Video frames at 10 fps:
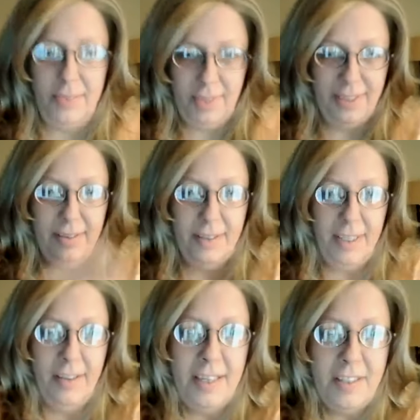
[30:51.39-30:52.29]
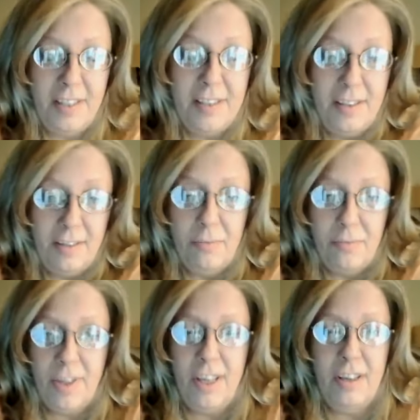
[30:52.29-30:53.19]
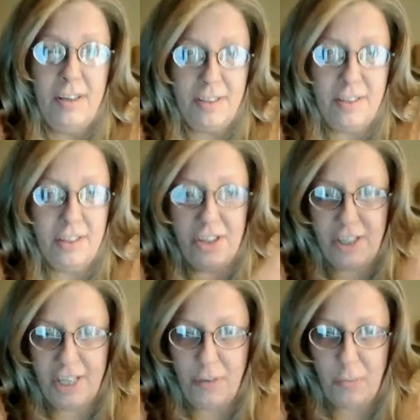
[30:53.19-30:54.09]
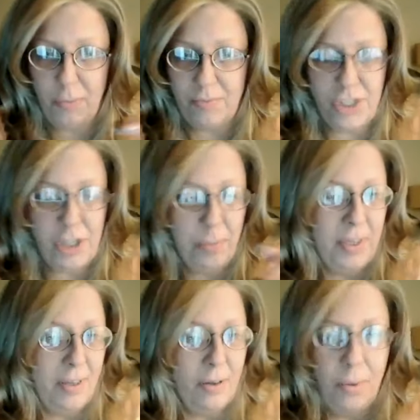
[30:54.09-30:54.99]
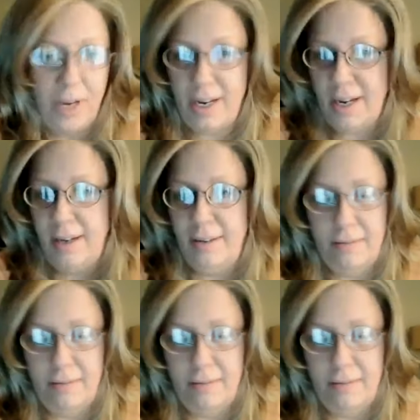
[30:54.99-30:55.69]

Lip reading: And that's the key, is to just keep chipping away at it.